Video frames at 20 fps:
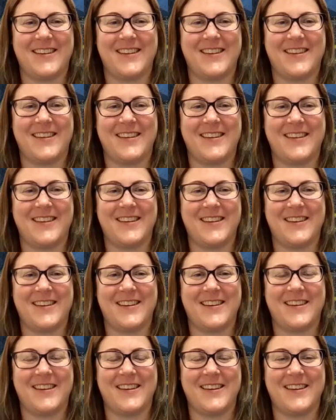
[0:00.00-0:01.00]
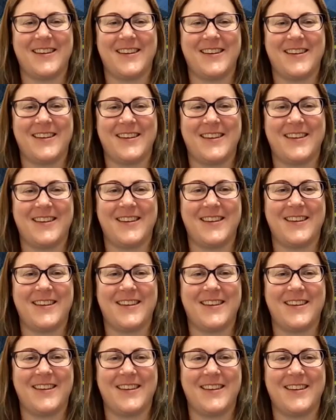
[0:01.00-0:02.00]

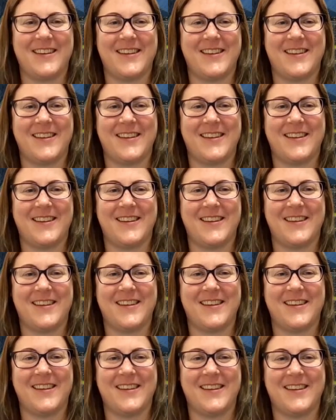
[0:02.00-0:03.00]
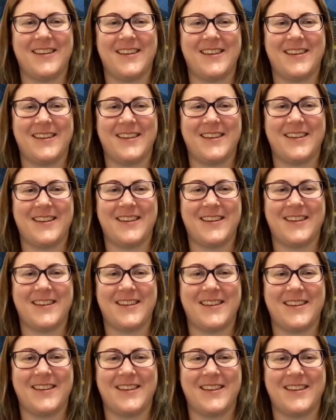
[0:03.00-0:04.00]

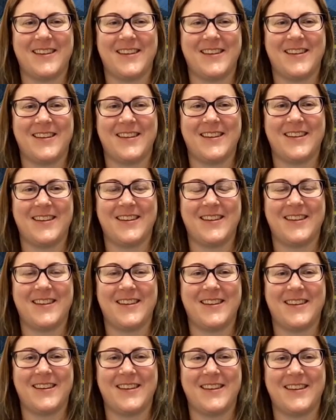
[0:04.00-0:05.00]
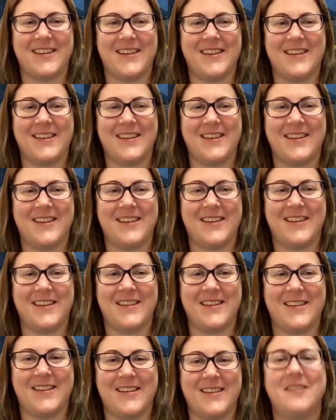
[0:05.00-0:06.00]

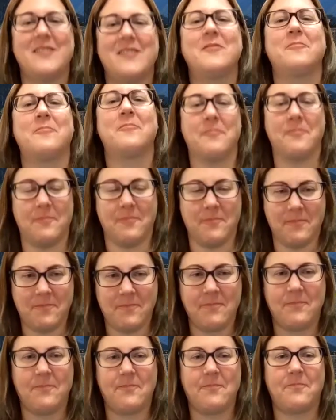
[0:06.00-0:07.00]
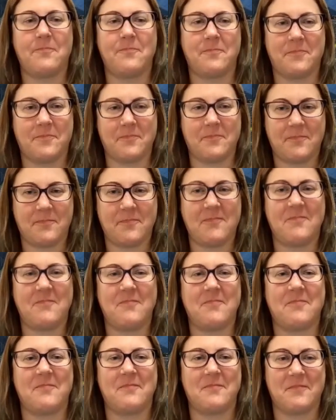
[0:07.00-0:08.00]
The person shown says nothing.